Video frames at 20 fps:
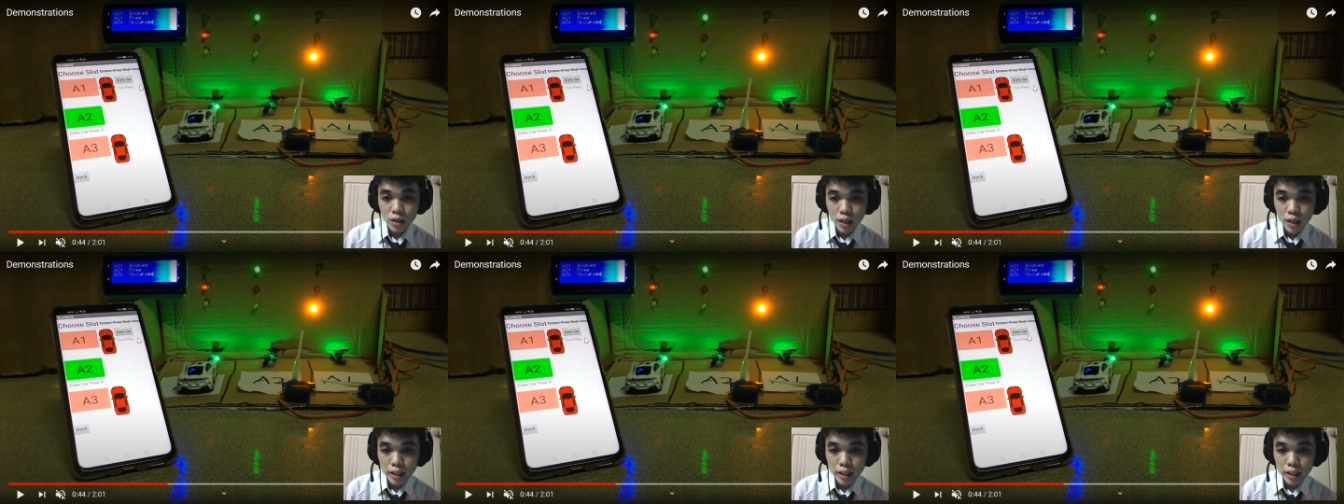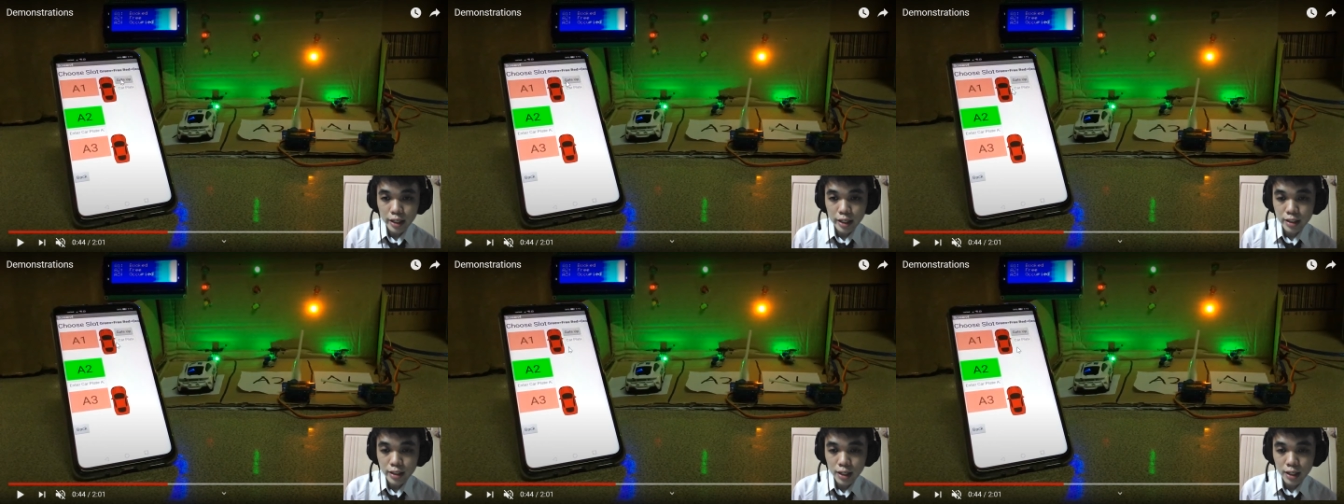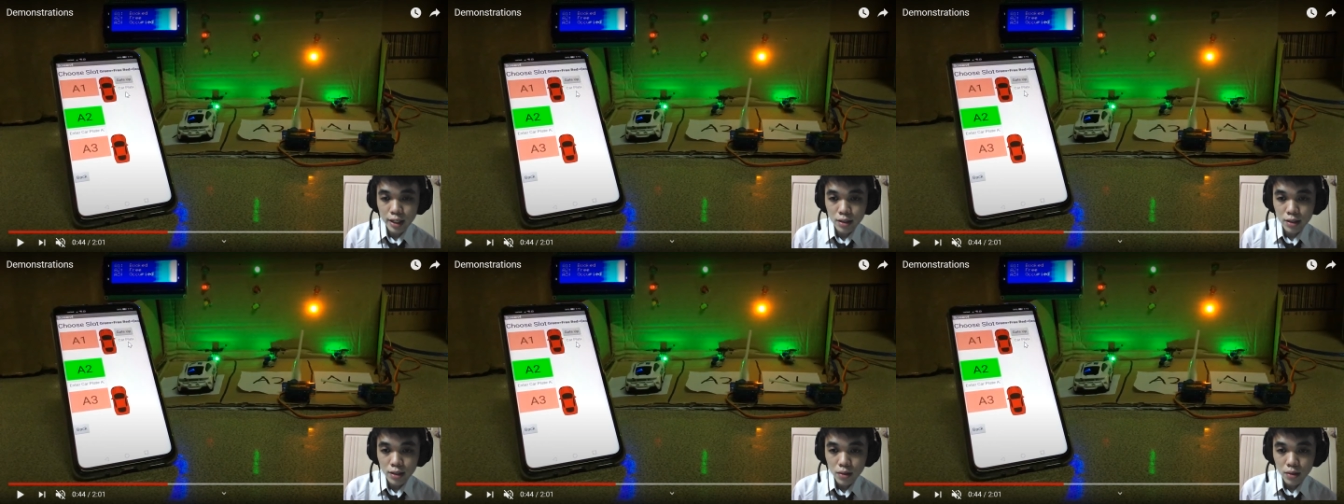he can
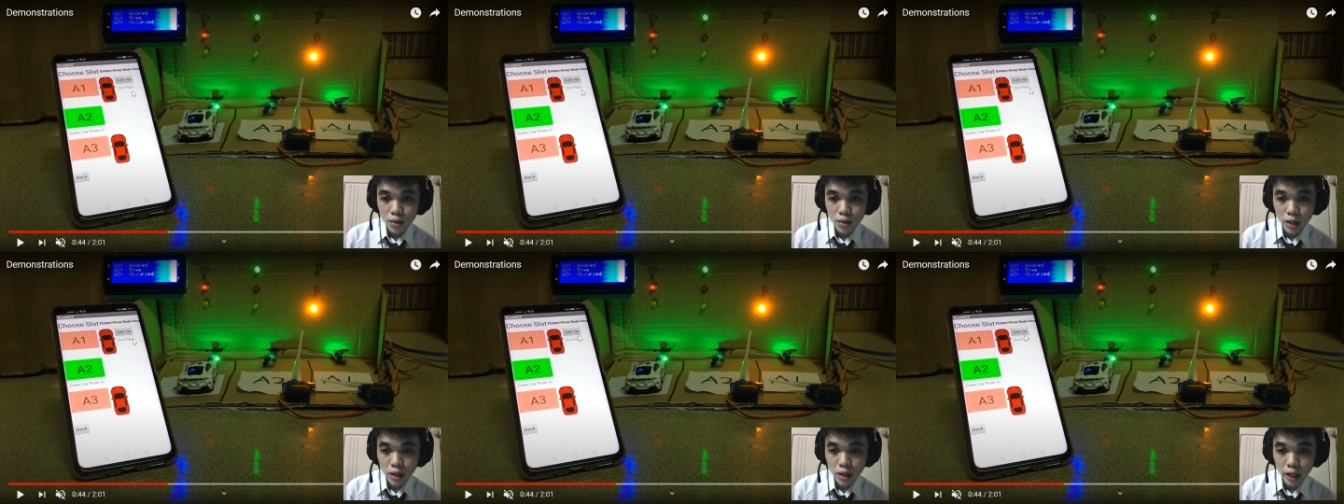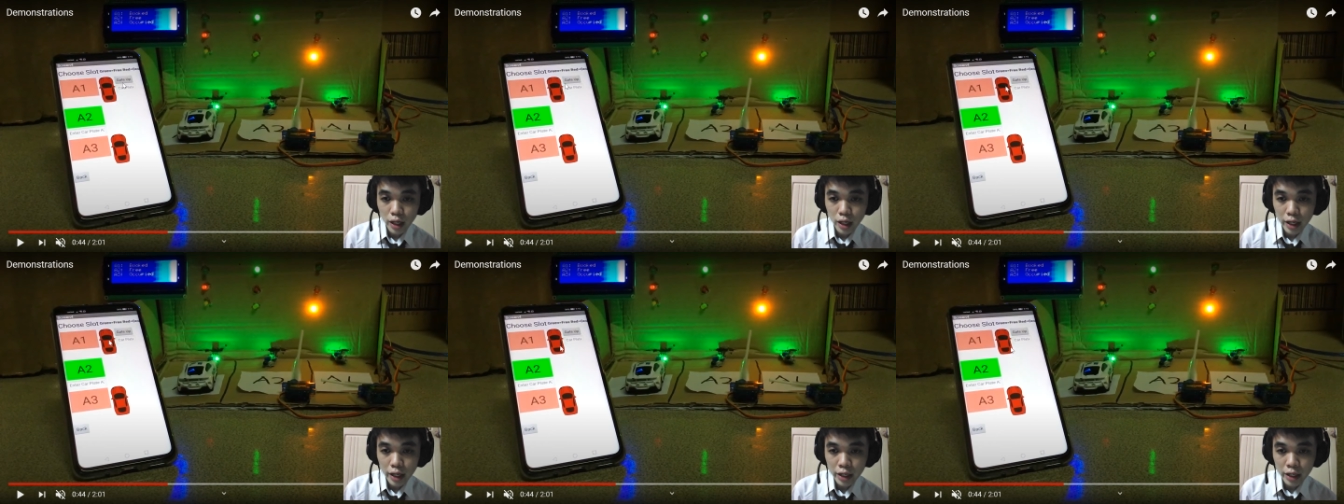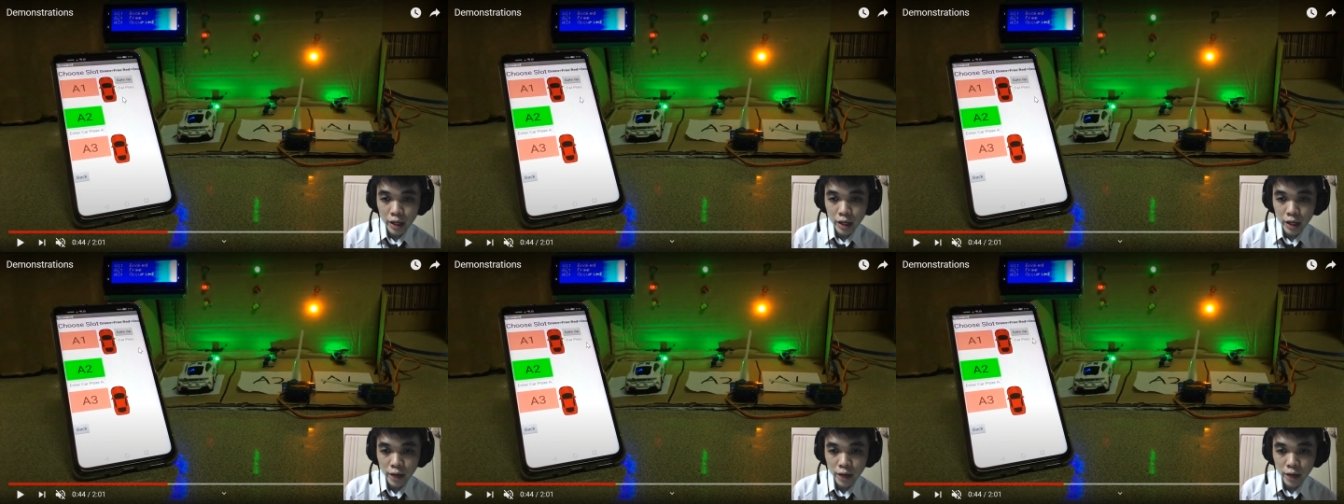just
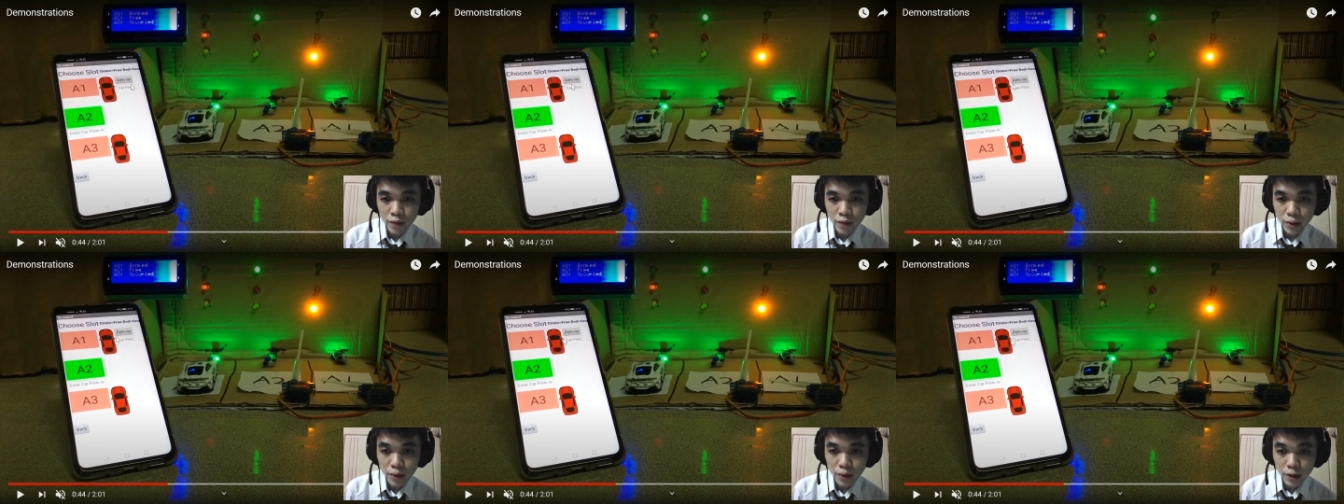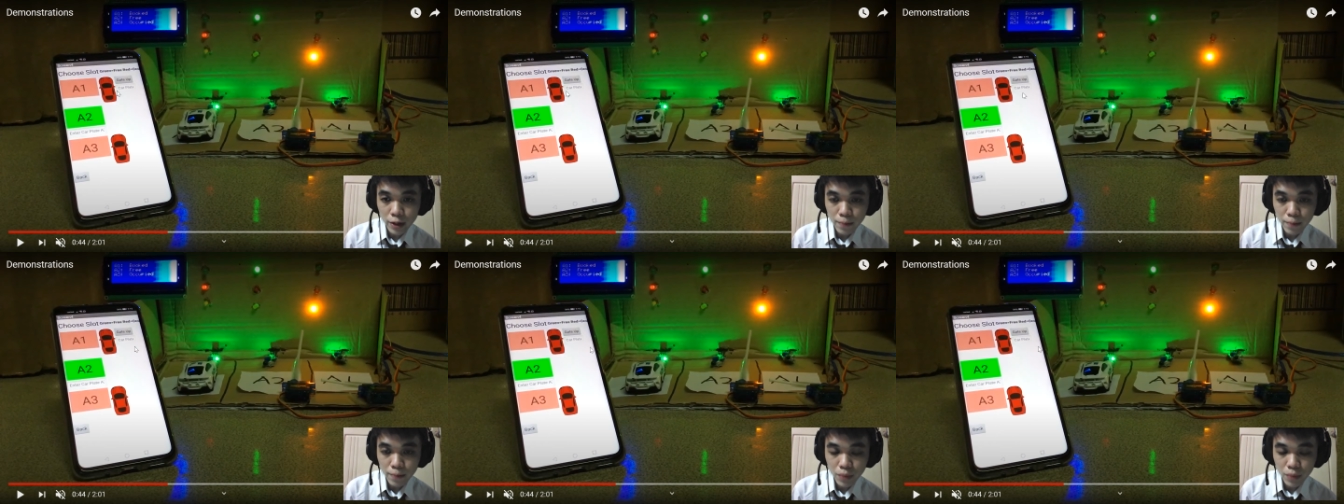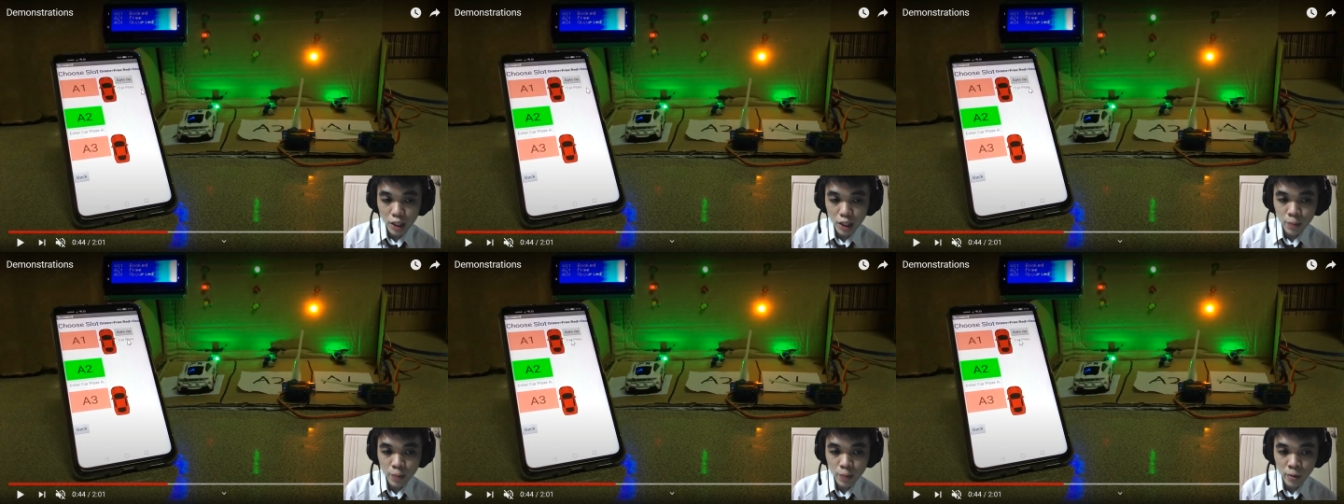here have a
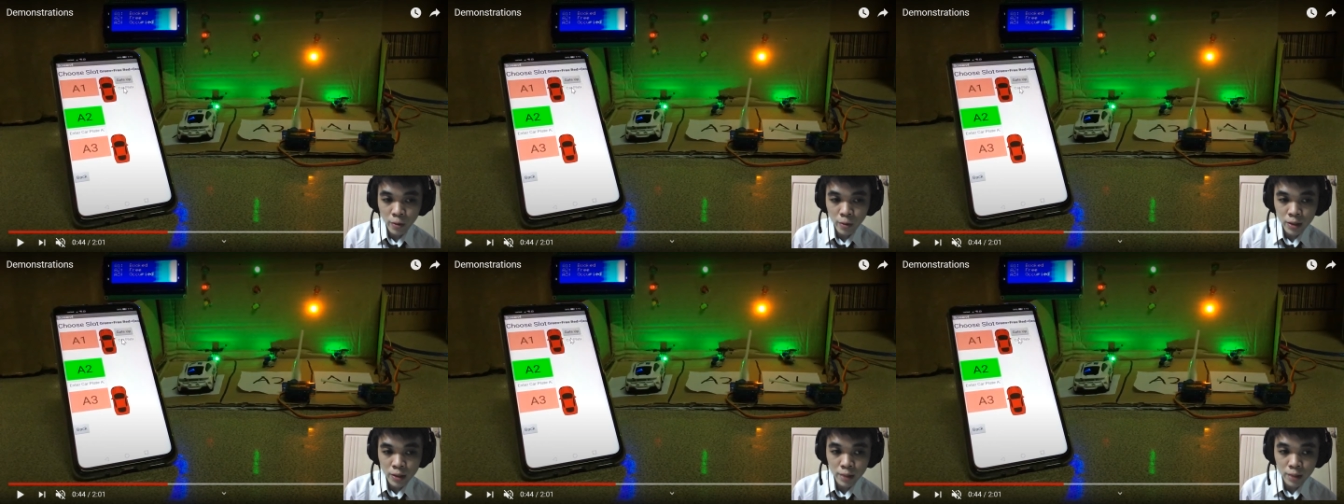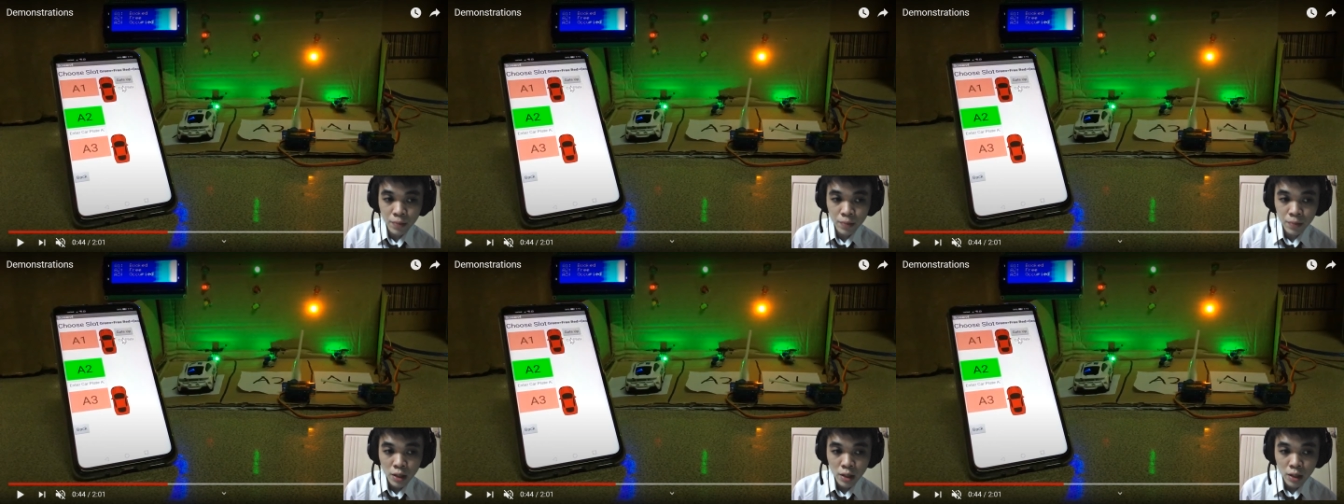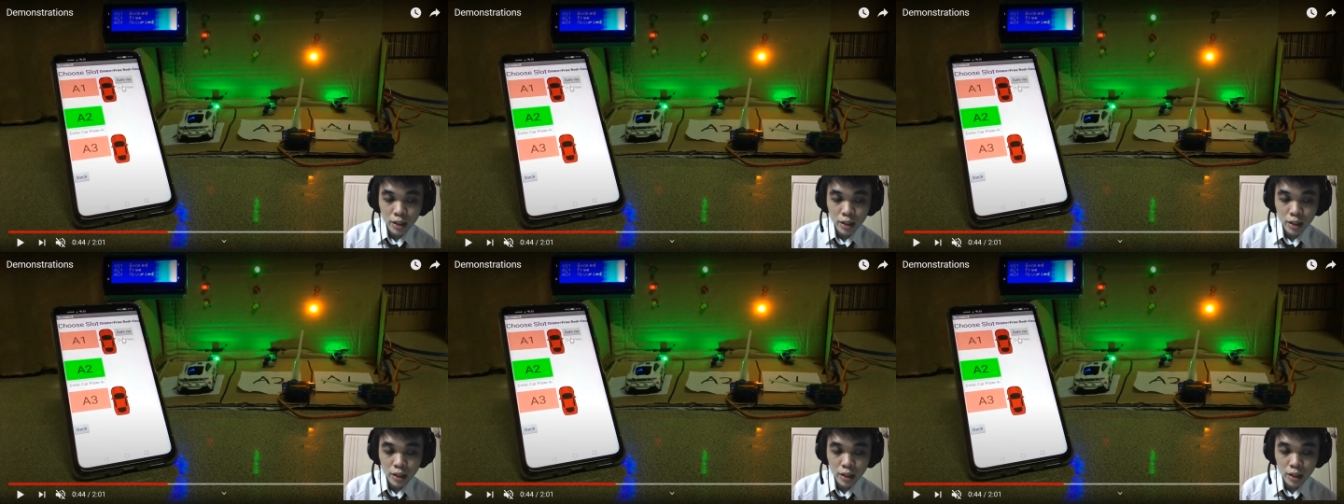text box here.